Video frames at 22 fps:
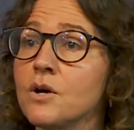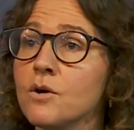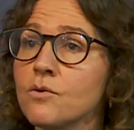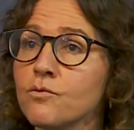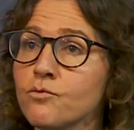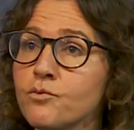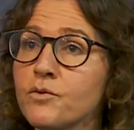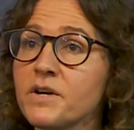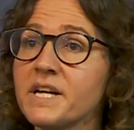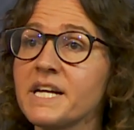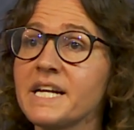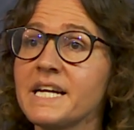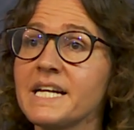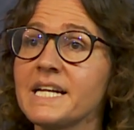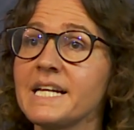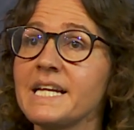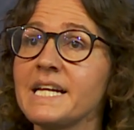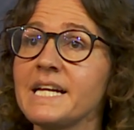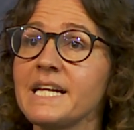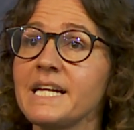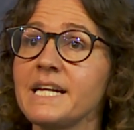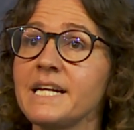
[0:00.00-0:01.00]

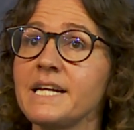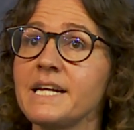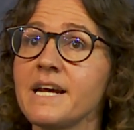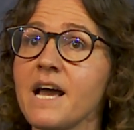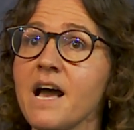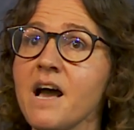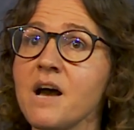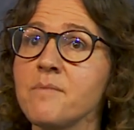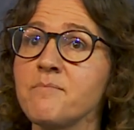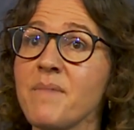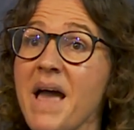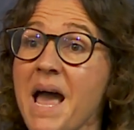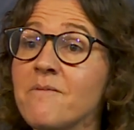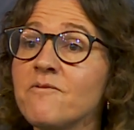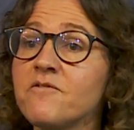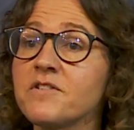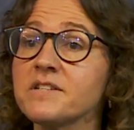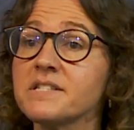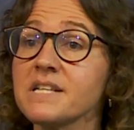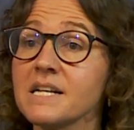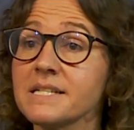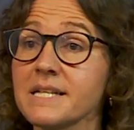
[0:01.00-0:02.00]
really
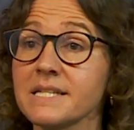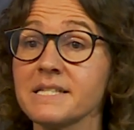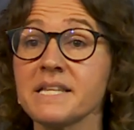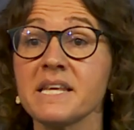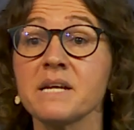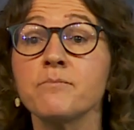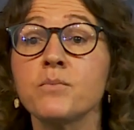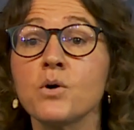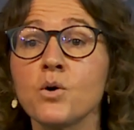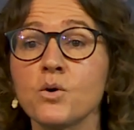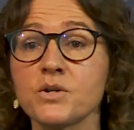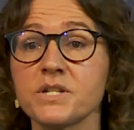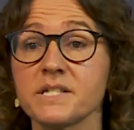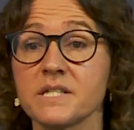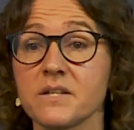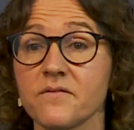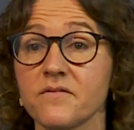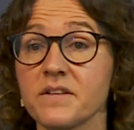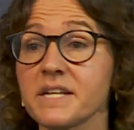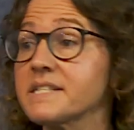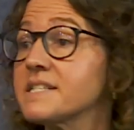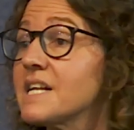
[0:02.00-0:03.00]
emphasizes the importance
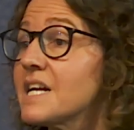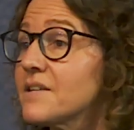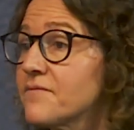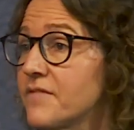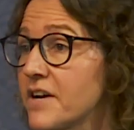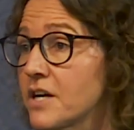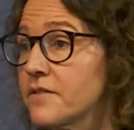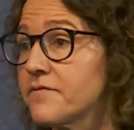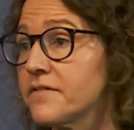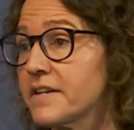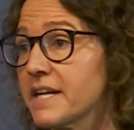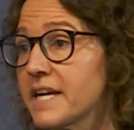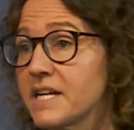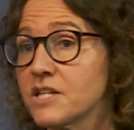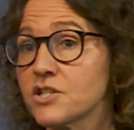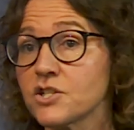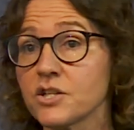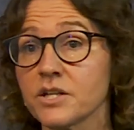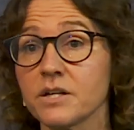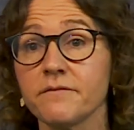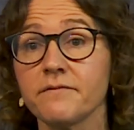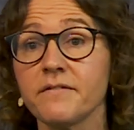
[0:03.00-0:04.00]
of things like
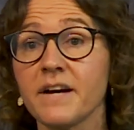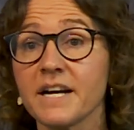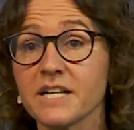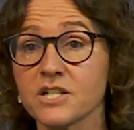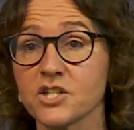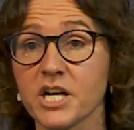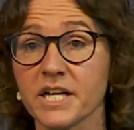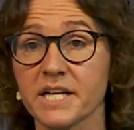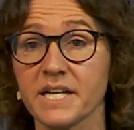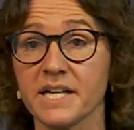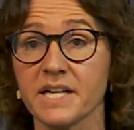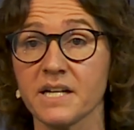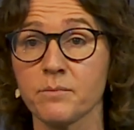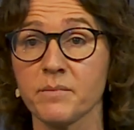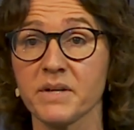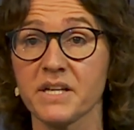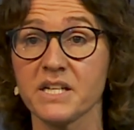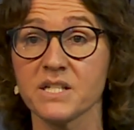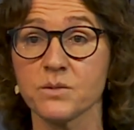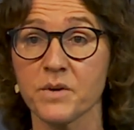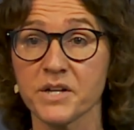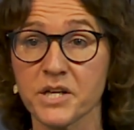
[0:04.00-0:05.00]
verification and fact-checking,
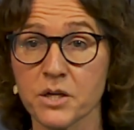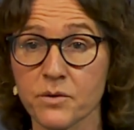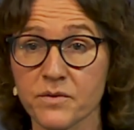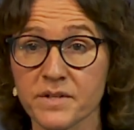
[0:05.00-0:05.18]
because when you're